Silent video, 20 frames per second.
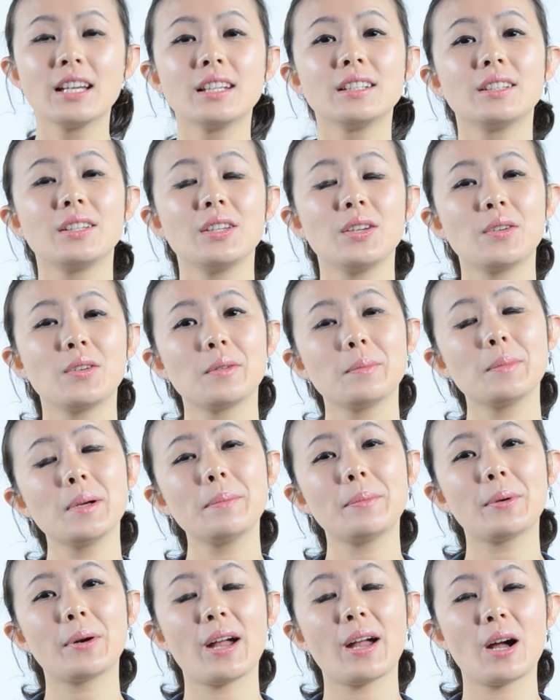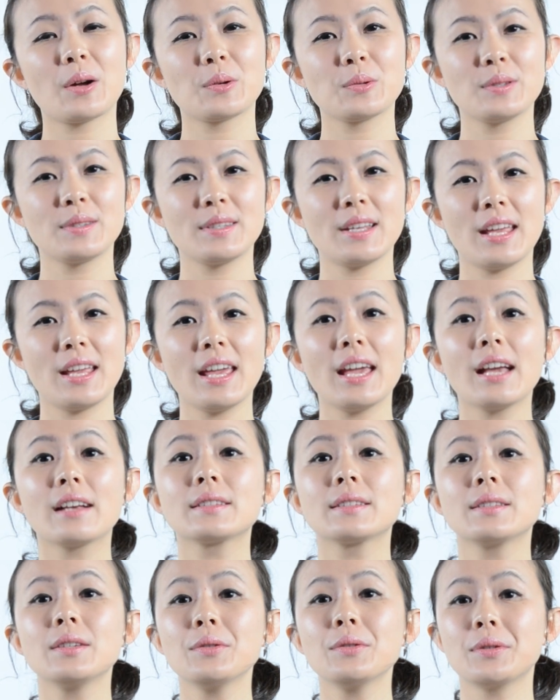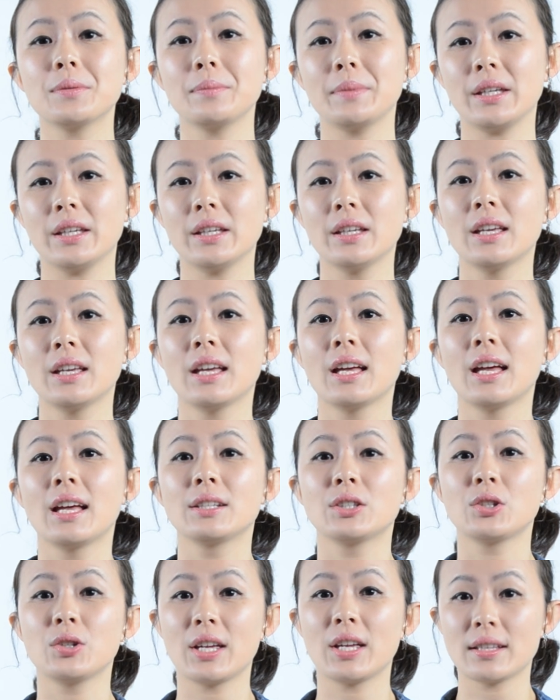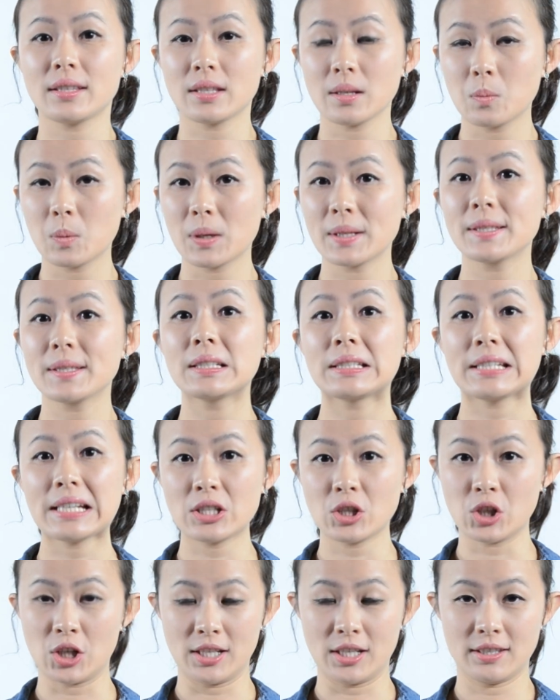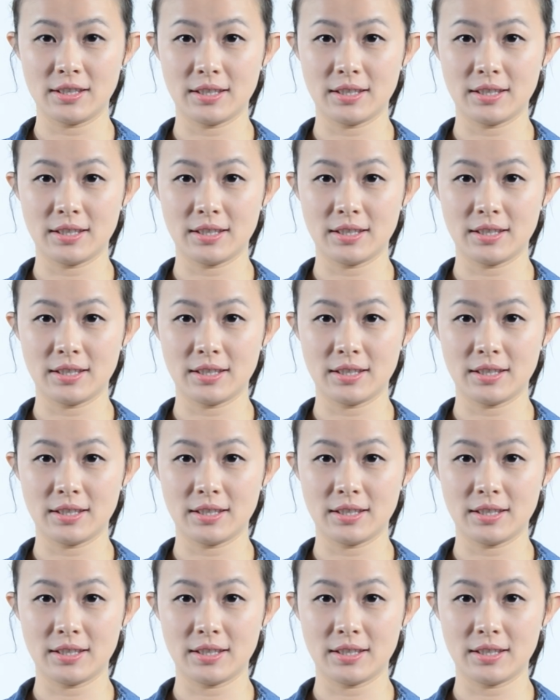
Do you remember how to say excuse me to get someone's attention?